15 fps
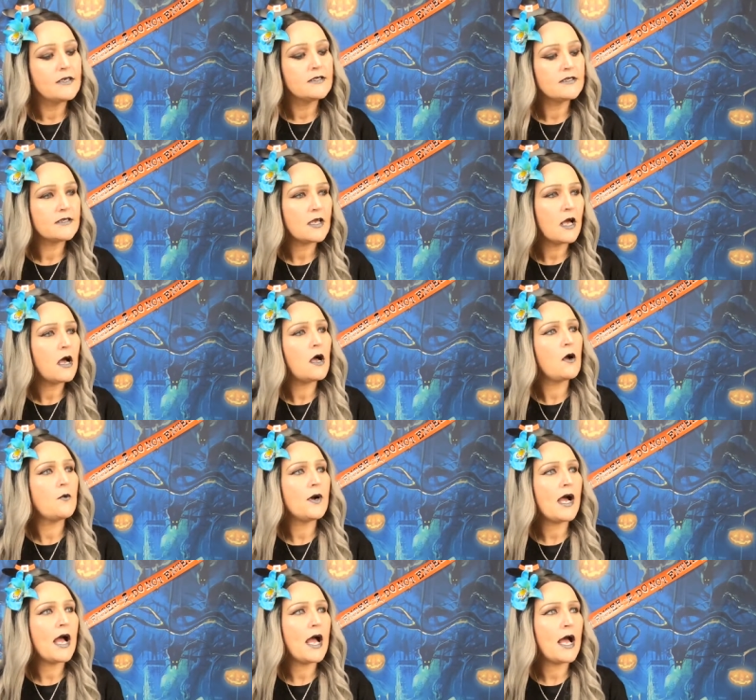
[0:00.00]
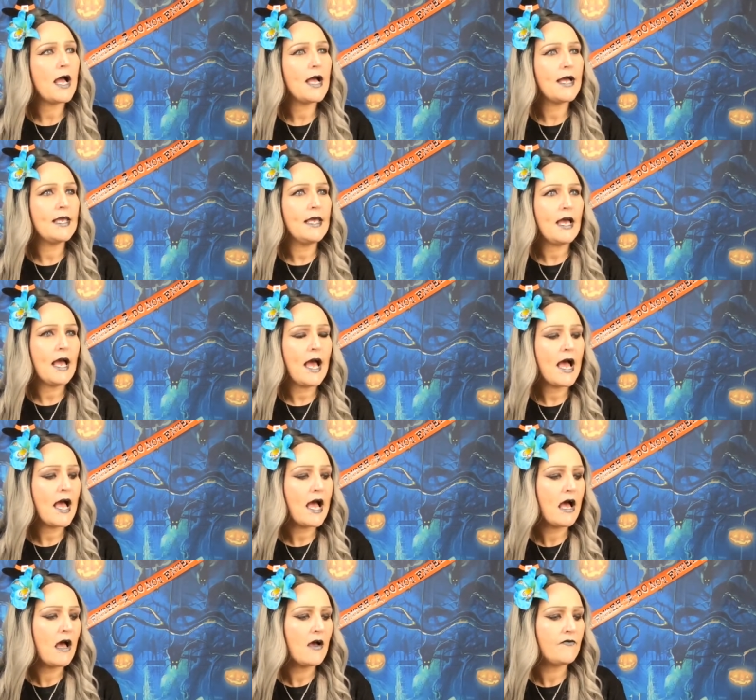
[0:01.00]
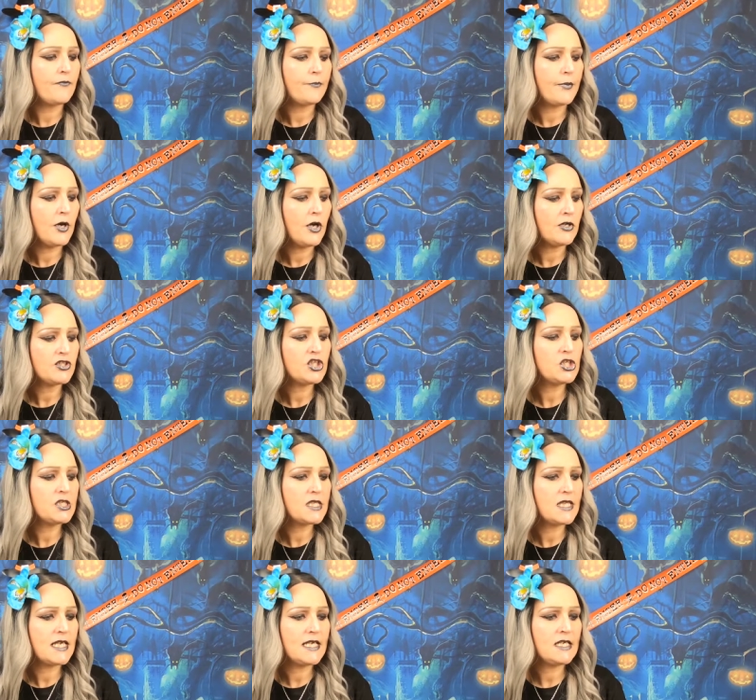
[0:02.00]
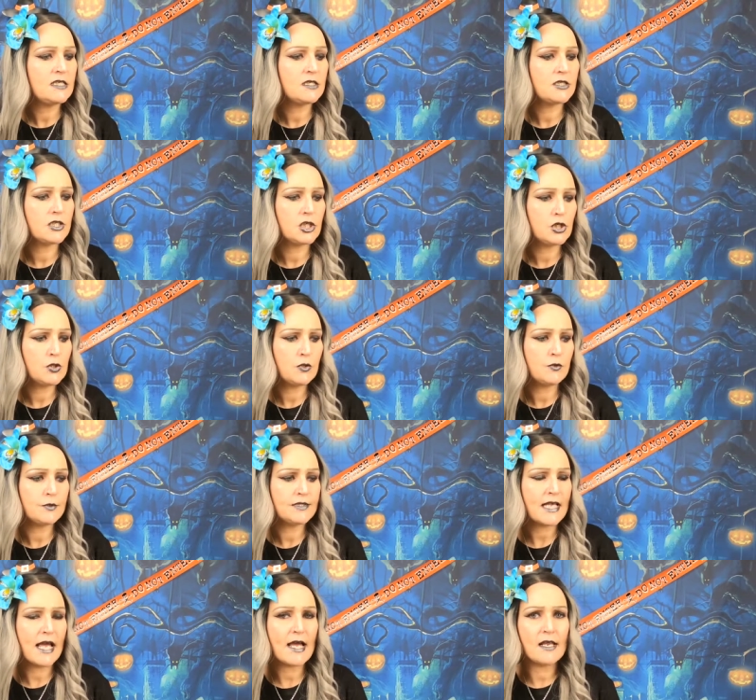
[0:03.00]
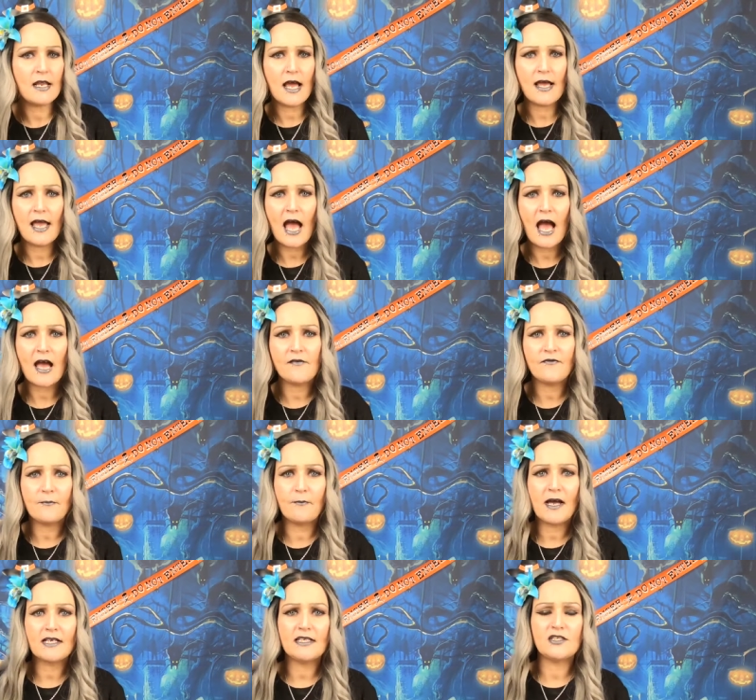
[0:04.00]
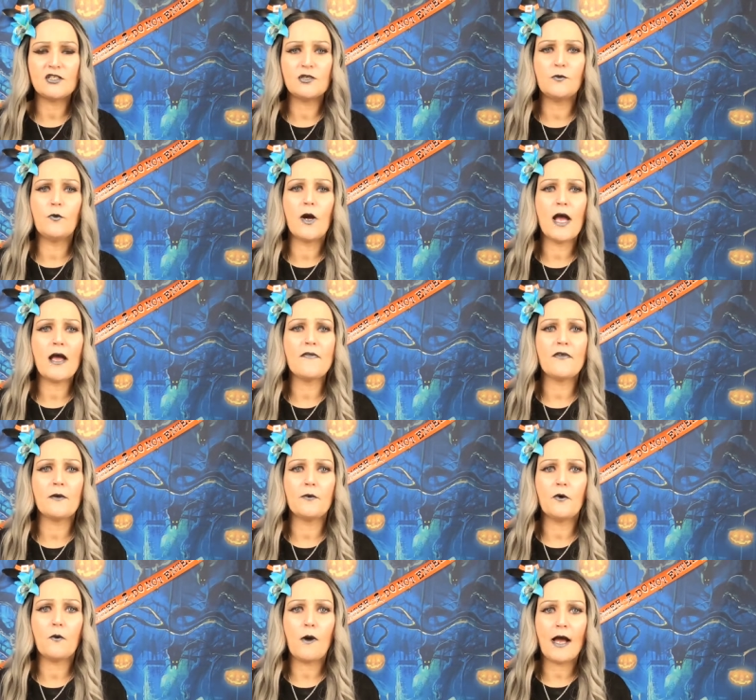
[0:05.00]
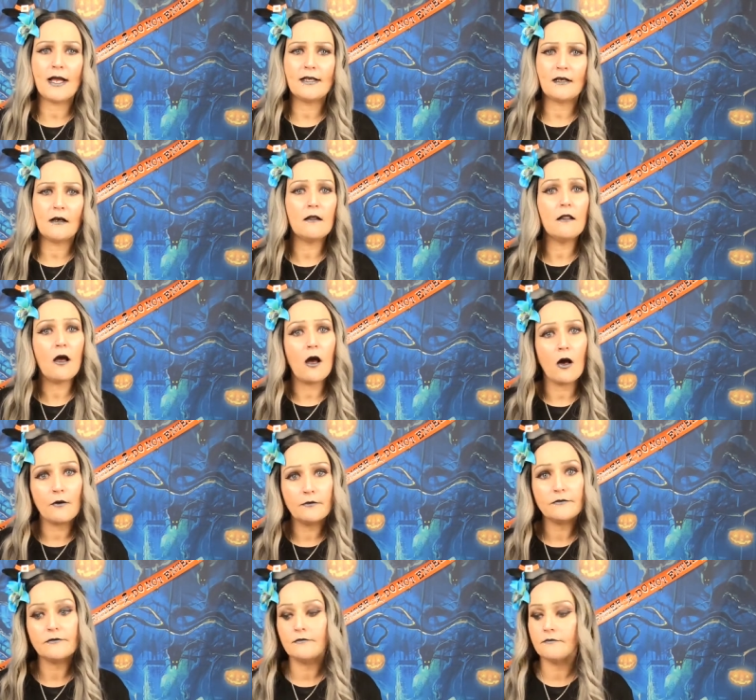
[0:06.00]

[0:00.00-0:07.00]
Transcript: So I have purchased these shoes and I have managed to wear them quite a lot